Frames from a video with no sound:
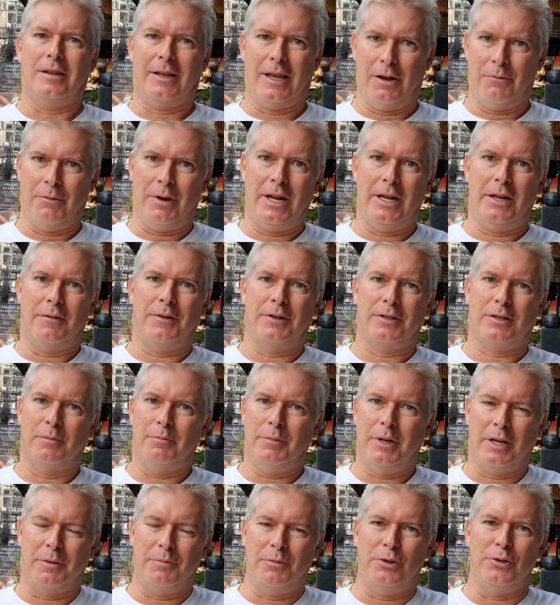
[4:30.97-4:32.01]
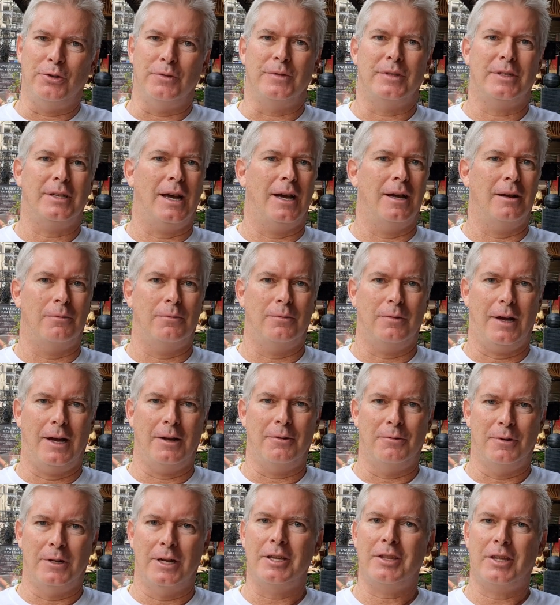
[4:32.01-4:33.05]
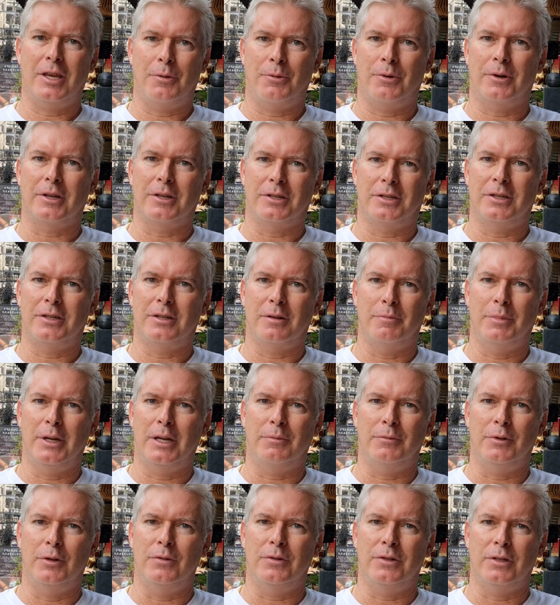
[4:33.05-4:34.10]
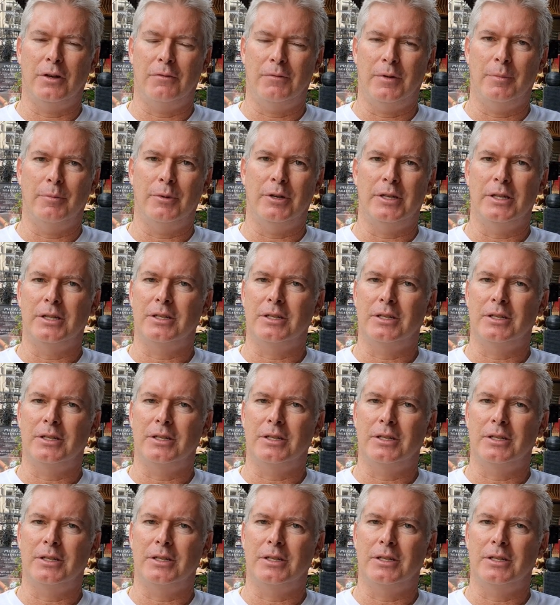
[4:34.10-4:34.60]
Get ready for some big moves. I really think we're going to see some big moves November,